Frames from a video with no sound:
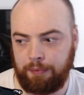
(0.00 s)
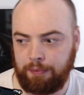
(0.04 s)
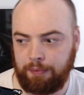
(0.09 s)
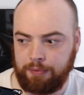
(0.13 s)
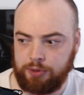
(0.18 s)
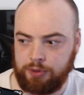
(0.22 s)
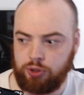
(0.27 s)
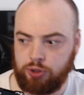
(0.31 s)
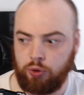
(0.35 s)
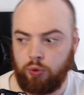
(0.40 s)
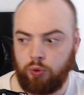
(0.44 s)

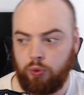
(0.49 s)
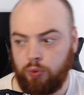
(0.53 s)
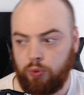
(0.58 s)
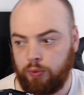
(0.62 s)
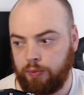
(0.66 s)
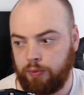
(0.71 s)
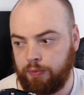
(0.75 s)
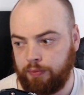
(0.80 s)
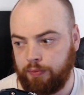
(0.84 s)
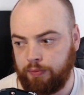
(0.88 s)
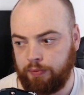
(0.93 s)

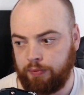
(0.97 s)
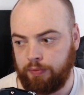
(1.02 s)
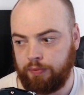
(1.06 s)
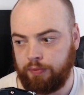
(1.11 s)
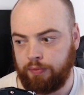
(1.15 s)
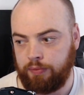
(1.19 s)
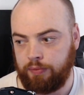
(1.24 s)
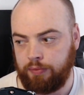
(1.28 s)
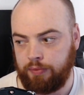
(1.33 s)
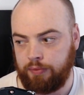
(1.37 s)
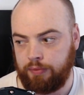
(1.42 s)
So
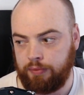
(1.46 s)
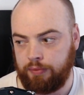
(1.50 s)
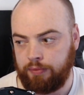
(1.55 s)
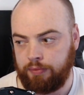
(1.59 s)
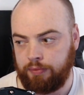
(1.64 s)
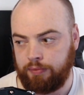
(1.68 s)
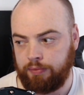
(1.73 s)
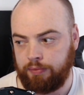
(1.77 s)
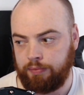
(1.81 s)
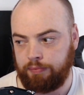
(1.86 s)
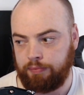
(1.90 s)

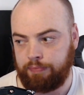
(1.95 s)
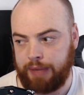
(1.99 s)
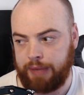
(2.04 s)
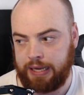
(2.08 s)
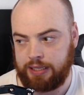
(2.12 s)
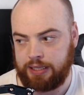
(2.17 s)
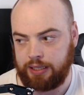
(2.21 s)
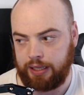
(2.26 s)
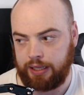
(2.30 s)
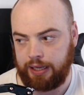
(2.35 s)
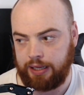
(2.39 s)

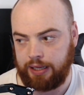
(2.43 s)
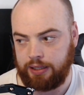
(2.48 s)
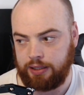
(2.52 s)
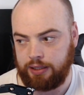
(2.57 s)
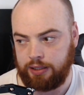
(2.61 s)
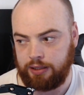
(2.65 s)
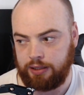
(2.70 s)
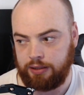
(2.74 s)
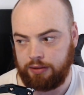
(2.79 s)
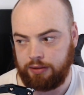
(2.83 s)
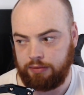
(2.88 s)
basically,
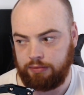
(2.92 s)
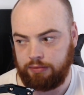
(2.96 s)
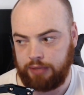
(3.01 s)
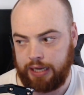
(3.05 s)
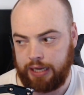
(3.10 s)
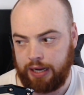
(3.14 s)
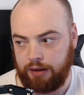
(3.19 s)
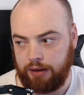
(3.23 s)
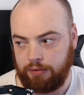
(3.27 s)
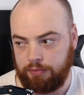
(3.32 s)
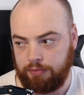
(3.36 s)

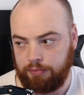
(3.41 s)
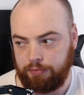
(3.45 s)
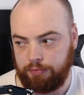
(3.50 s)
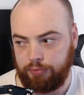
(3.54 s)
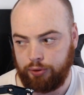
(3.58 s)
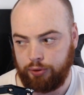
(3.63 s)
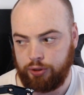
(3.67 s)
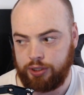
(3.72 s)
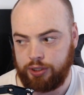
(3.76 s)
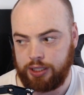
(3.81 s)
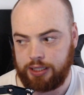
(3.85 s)
yeah,
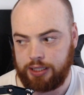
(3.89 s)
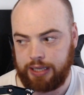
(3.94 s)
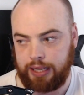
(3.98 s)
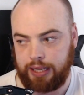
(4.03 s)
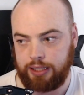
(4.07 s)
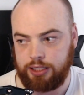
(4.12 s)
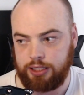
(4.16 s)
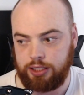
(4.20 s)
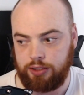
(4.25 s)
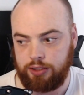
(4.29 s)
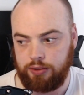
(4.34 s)
Bruce
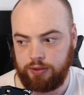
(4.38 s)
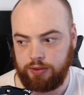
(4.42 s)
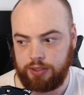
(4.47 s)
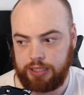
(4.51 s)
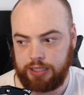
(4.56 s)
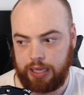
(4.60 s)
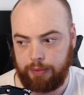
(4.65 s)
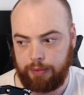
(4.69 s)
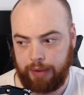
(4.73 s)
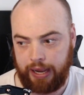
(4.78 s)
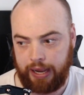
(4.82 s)
decides to
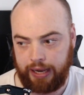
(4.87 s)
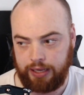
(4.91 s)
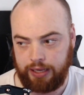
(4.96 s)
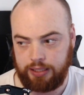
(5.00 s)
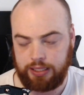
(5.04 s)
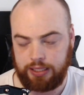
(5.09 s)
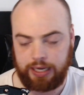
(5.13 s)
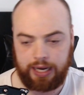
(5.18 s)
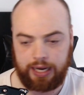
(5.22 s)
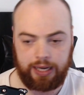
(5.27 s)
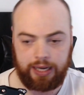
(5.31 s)
stay
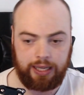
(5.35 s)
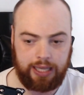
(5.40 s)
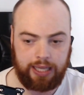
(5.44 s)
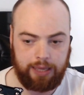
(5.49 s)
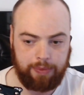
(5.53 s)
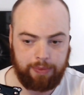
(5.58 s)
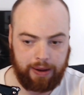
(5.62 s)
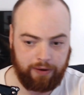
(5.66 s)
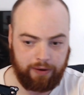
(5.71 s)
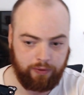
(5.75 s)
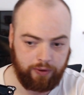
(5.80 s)
behind to kind of
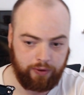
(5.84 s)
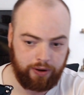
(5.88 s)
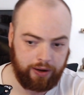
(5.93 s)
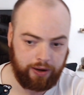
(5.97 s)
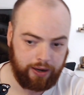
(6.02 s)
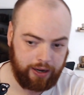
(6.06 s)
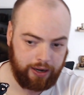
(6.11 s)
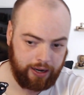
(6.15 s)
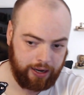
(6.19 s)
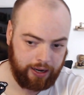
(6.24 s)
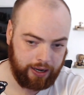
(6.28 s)
keep everyone
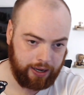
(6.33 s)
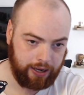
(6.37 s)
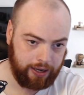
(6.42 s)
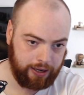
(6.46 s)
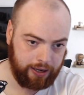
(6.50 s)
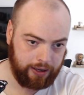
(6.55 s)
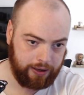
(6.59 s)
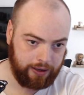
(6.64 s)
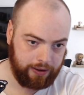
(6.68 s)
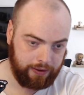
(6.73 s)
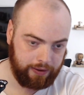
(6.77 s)

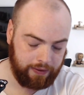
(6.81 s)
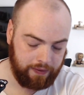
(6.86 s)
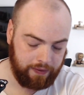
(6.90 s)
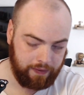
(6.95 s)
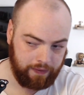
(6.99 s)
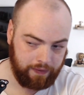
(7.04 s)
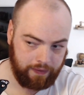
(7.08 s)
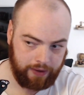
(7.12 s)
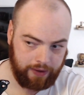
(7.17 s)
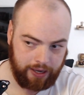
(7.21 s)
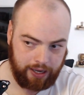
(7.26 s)

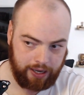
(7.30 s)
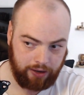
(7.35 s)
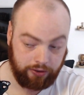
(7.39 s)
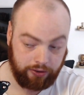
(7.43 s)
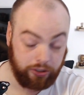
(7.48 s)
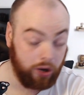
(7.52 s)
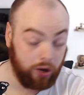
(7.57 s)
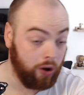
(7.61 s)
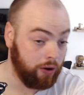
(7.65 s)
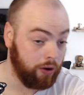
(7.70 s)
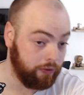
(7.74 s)
held
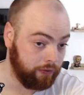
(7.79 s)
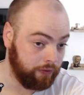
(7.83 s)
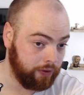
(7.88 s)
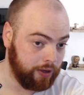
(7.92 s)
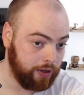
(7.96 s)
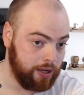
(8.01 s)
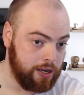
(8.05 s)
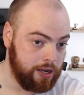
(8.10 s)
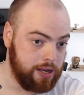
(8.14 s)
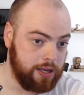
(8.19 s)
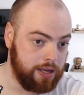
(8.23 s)
off,
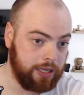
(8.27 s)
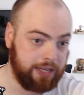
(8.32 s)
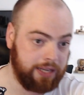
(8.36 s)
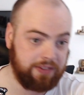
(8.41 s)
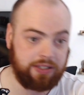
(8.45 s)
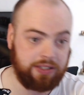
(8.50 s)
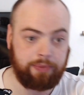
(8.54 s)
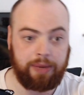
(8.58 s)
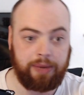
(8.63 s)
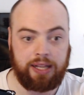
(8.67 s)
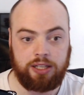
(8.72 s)

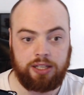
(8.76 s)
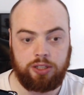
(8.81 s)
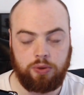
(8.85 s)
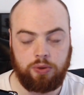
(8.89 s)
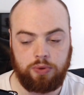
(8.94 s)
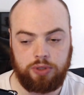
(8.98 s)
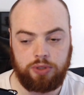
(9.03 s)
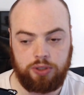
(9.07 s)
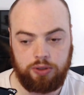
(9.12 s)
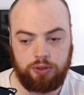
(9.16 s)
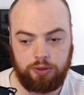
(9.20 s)
gives the Mind
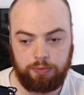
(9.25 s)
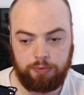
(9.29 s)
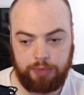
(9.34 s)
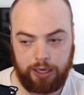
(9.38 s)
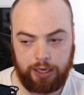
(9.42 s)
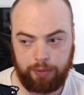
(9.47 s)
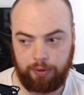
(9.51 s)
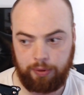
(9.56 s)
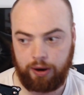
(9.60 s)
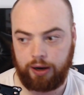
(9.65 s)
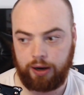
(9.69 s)
Stone to
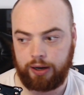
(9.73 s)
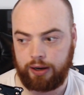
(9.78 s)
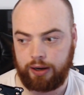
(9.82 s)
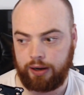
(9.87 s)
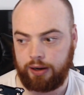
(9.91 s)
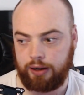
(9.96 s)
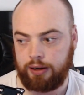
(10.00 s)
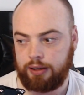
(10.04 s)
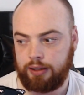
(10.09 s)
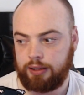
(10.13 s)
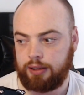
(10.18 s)
Peter
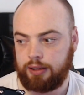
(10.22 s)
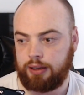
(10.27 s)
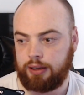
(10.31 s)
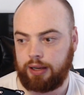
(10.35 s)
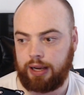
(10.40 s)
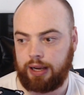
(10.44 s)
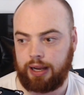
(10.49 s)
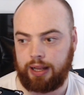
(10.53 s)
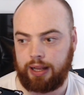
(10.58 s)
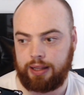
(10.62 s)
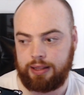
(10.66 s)
Parker,
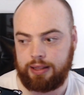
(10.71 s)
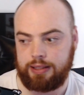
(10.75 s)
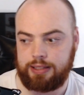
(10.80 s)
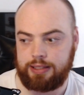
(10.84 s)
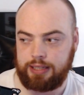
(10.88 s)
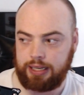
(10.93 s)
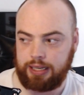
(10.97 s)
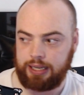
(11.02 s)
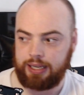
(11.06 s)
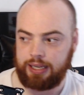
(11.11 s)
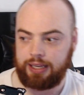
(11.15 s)
and
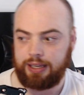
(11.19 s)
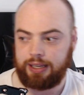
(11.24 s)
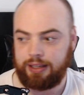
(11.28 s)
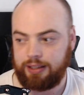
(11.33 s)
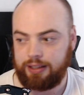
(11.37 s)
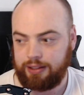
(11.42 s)
yeah,